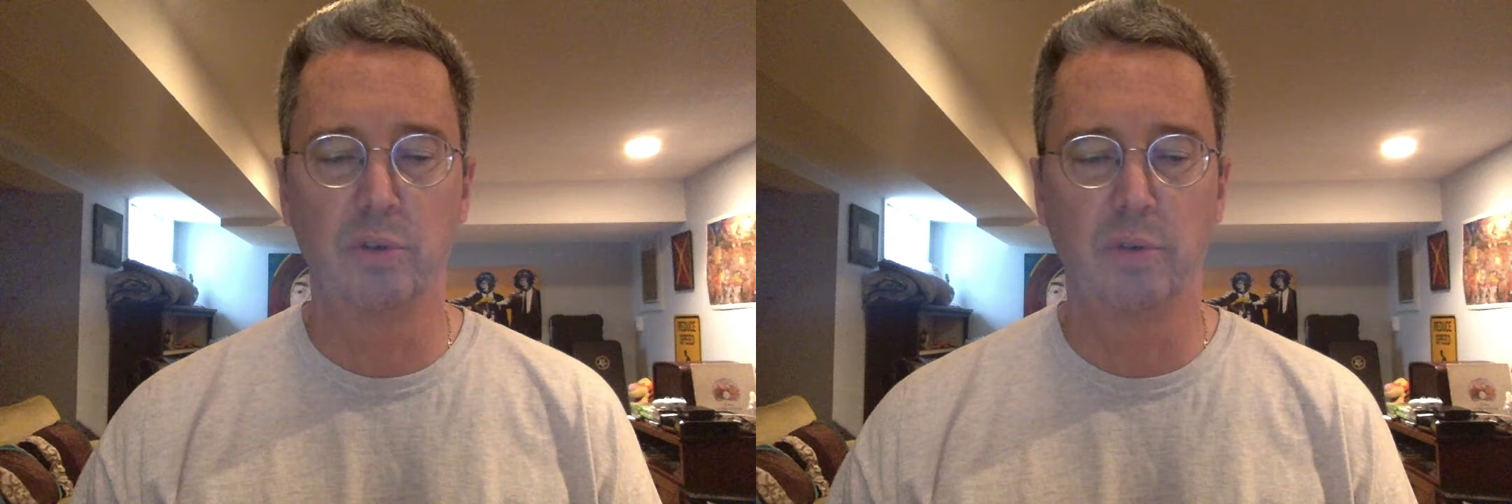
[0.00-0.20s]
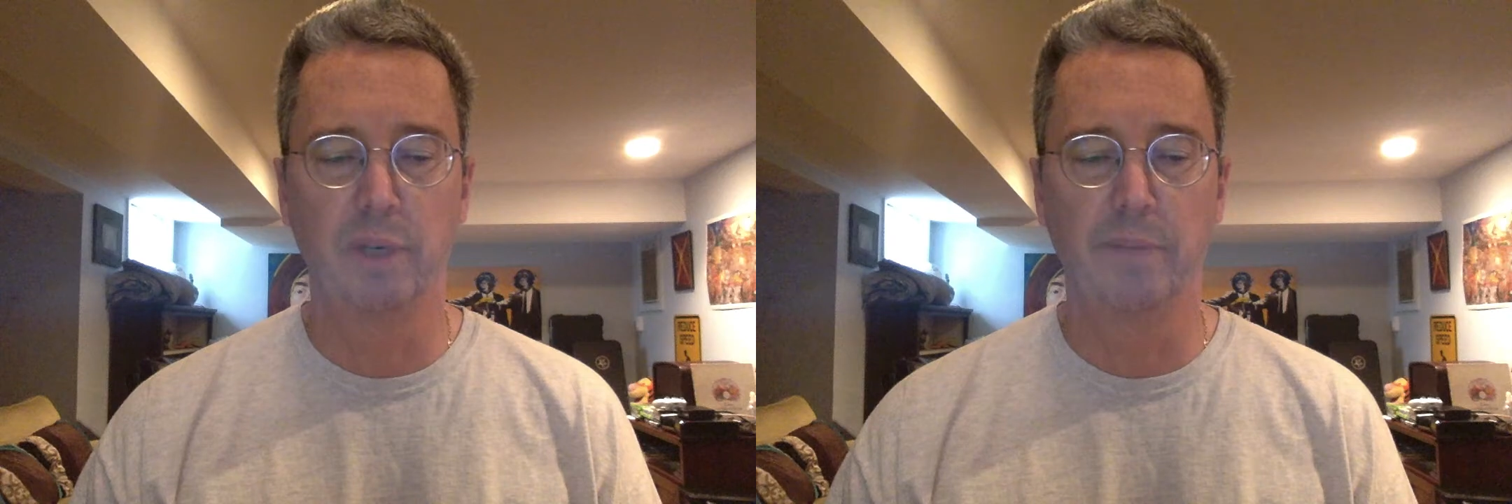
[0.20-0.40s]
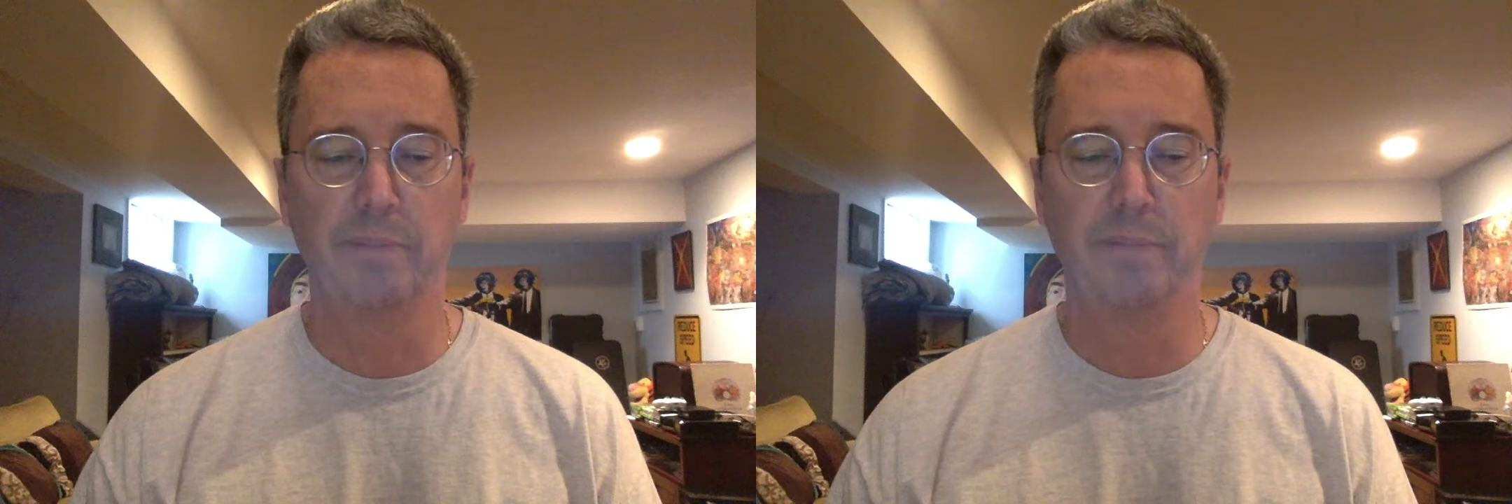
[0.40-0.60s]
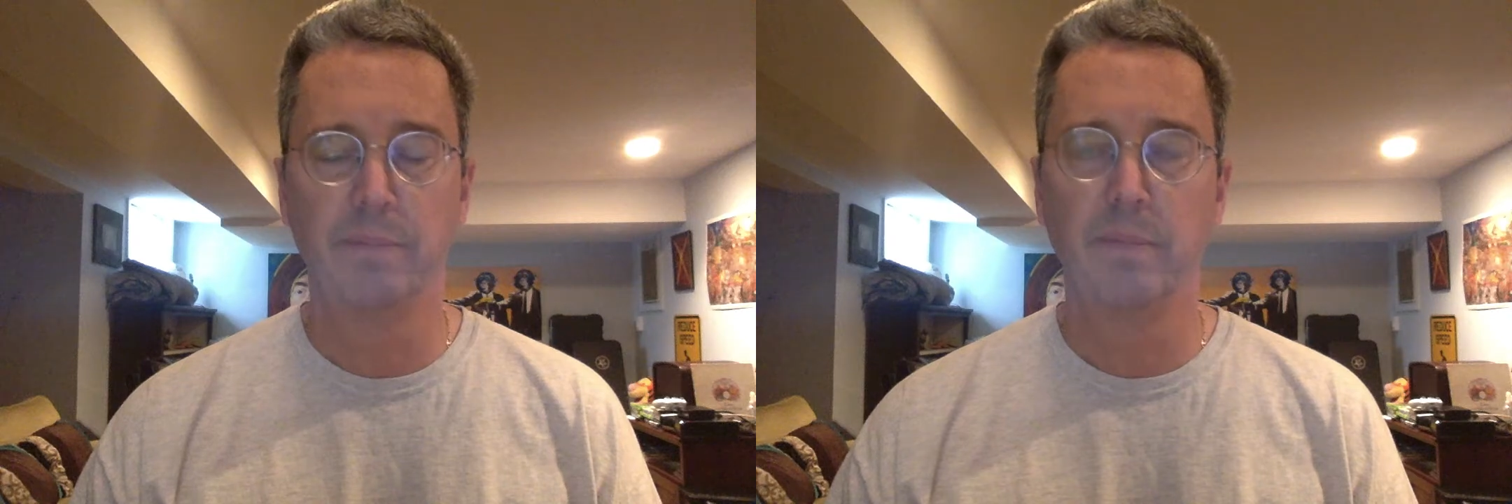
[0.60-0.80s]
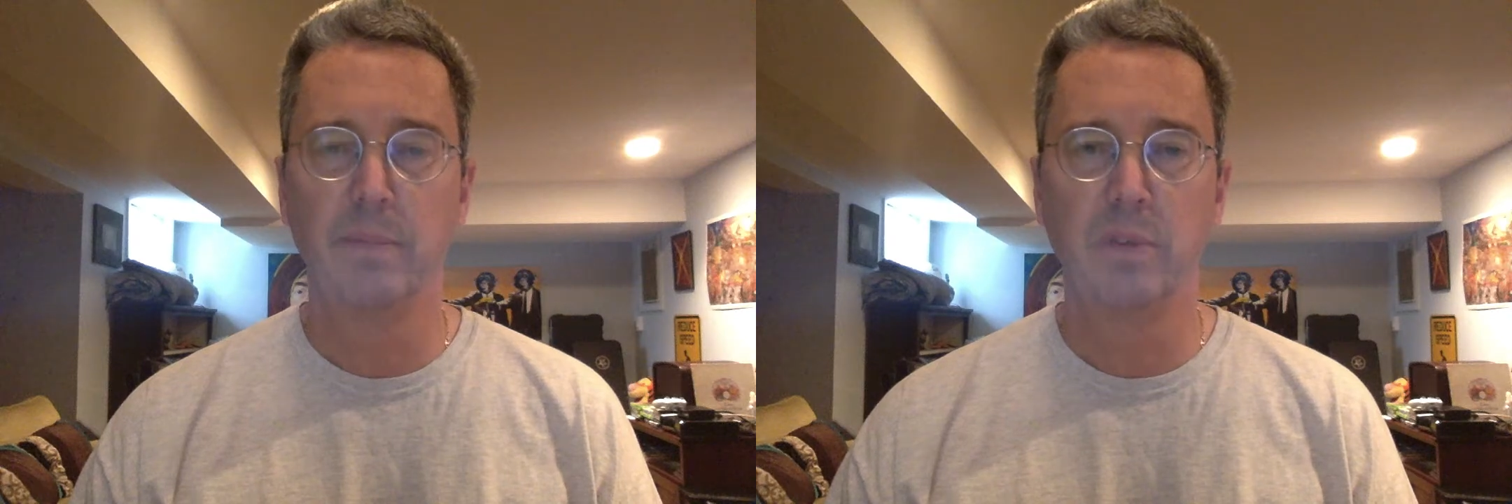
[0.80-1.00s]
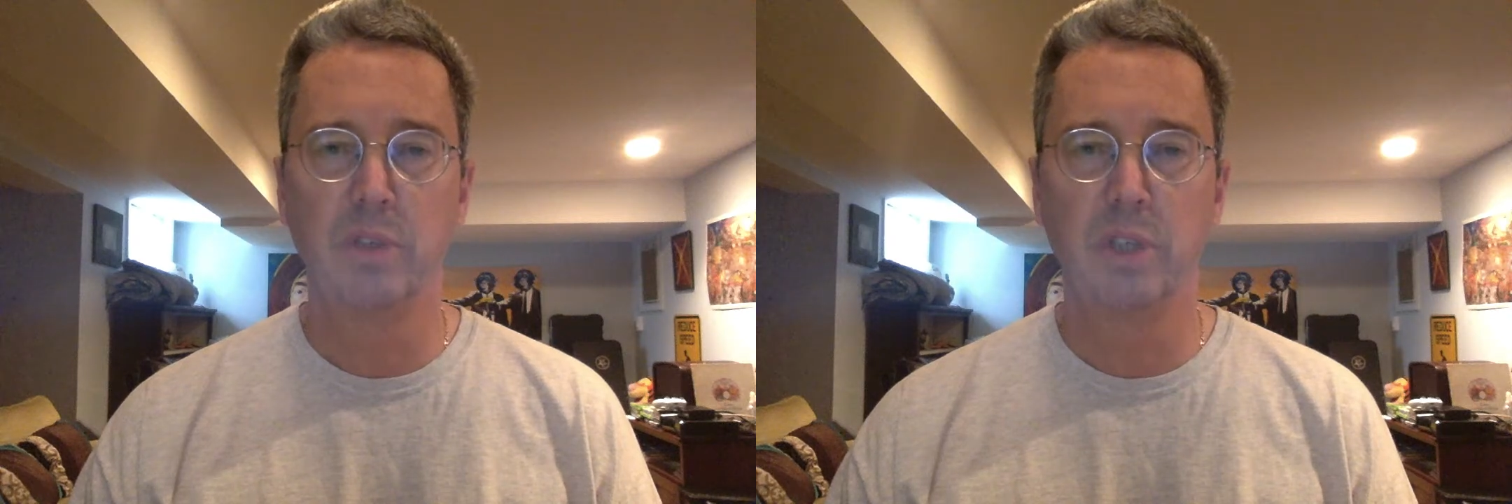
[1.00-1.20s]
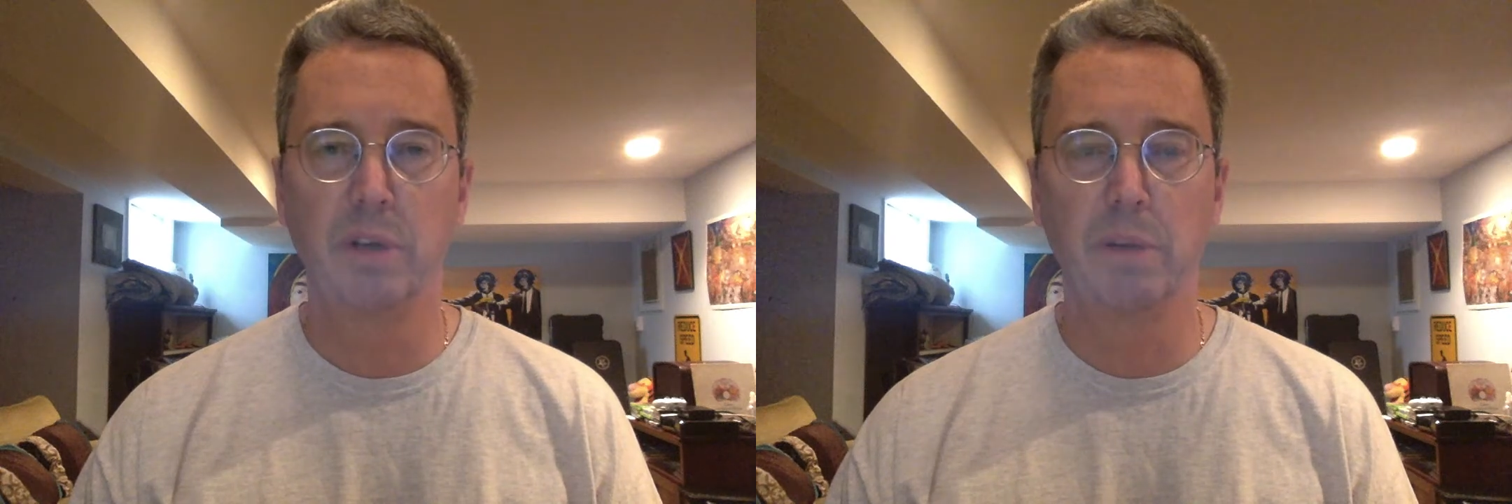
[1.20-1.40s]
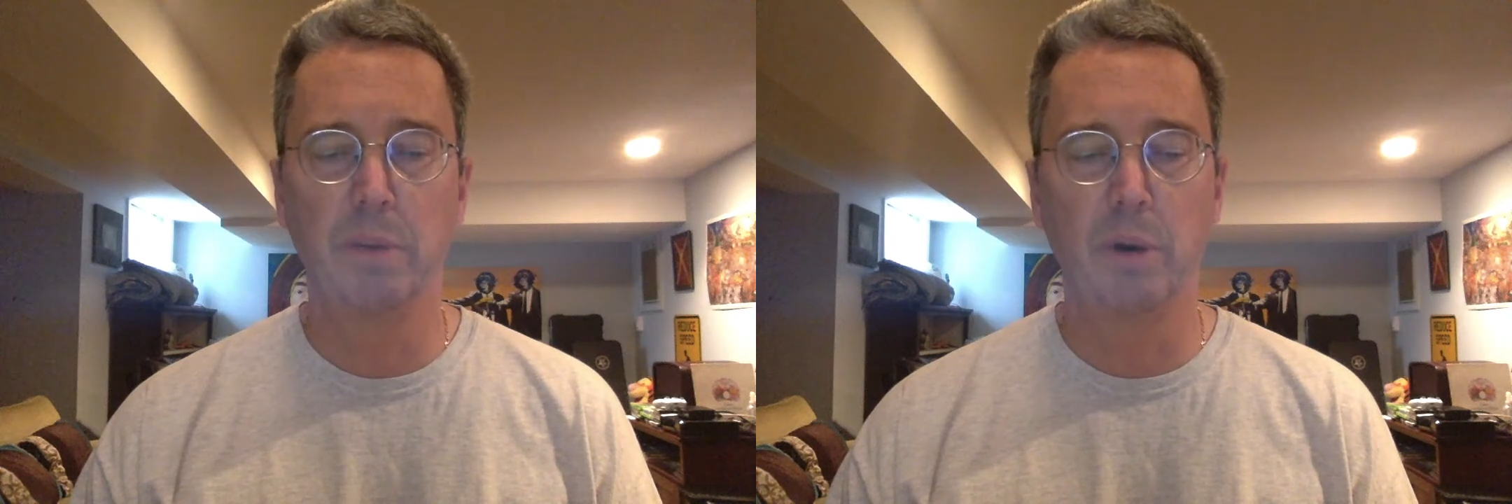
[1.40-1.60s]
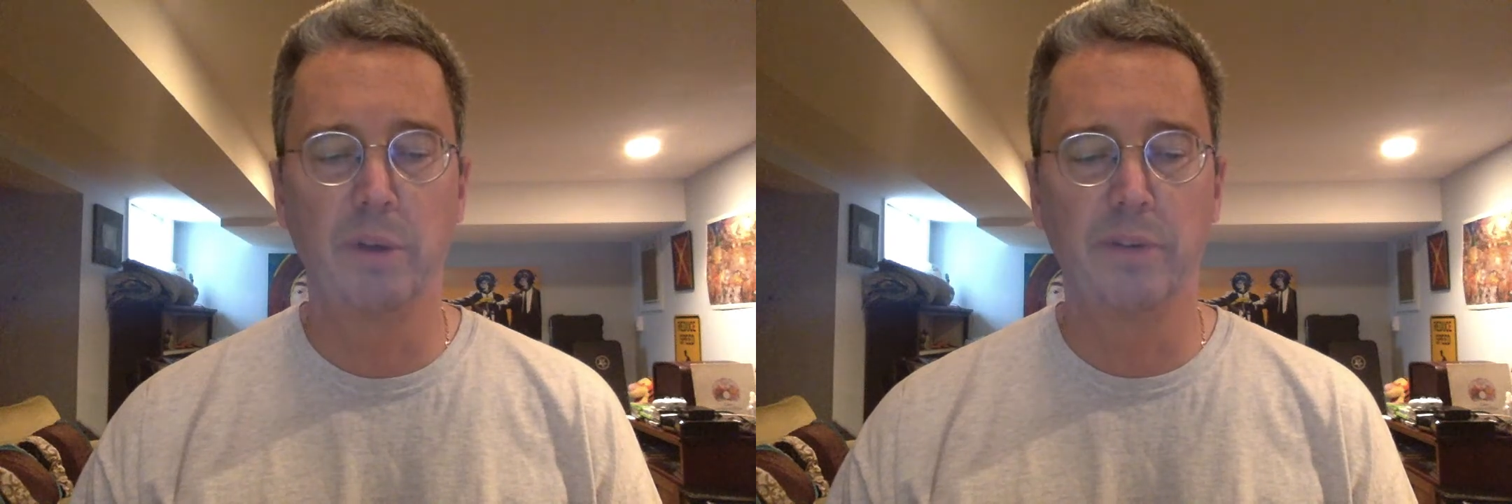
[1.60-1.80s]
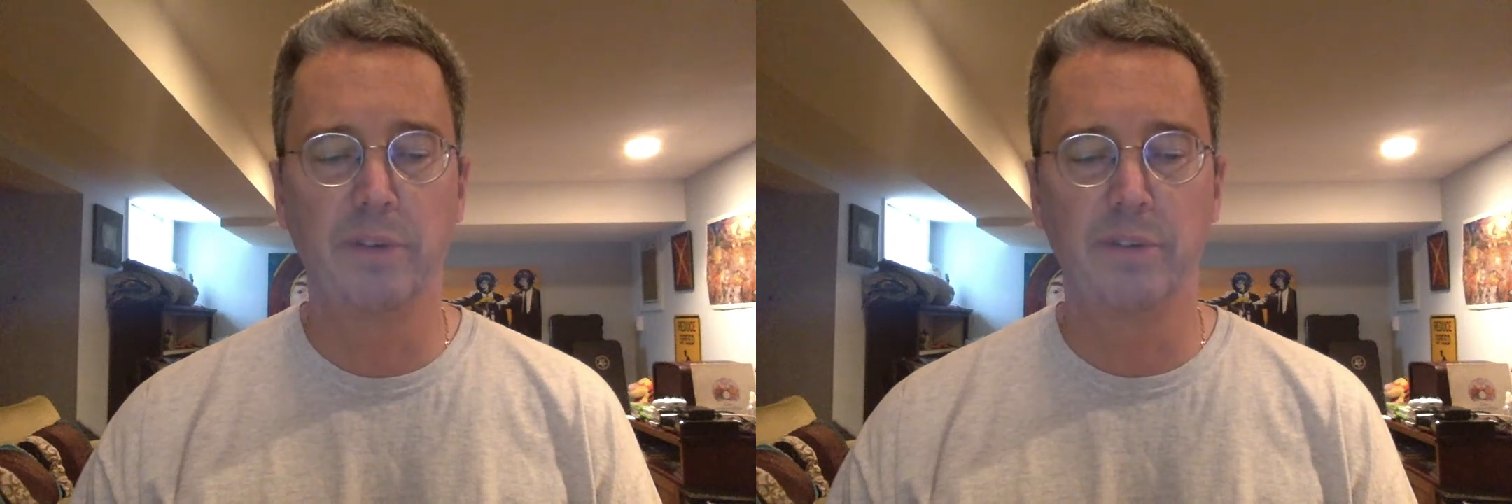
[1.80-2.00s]
Street. Jerry
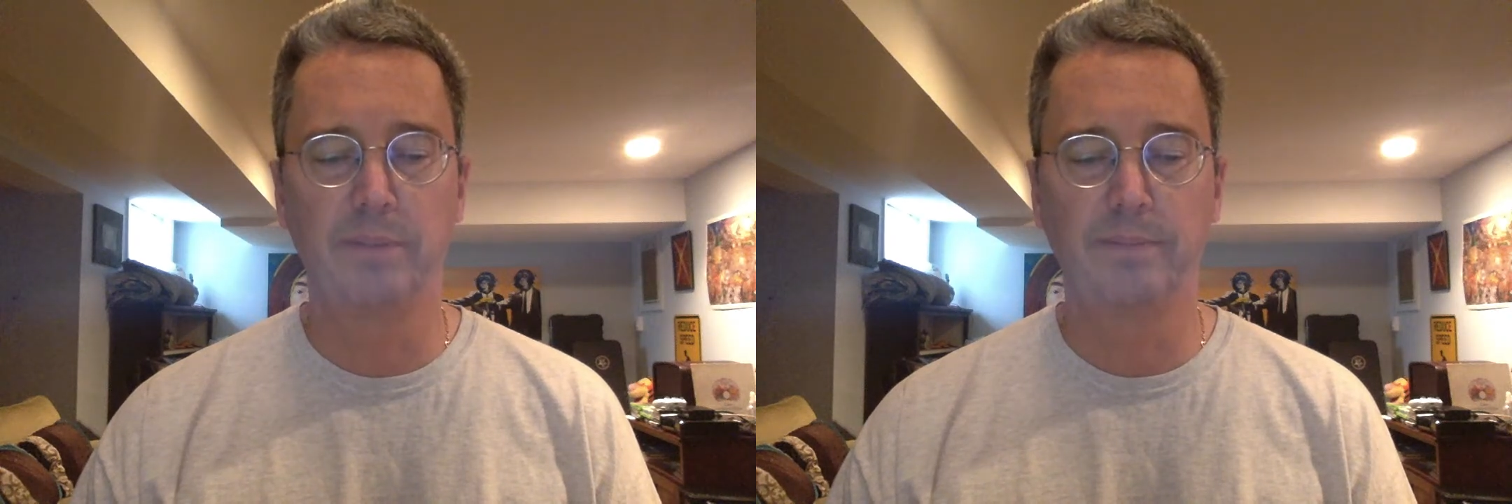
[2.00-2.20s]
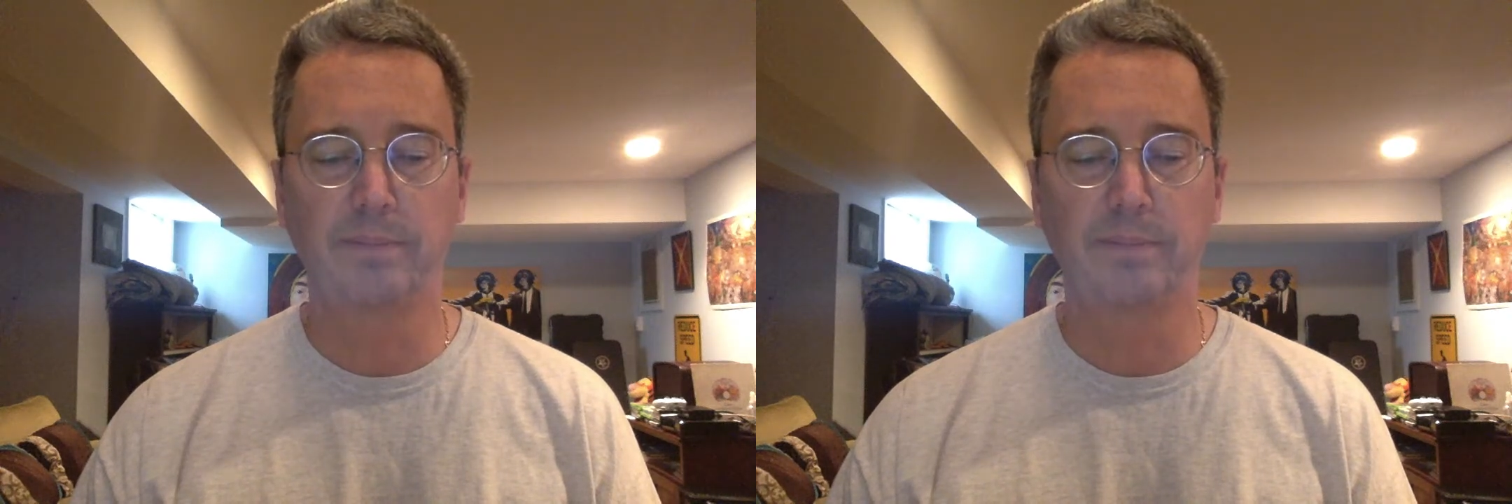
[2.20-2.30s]
pauses.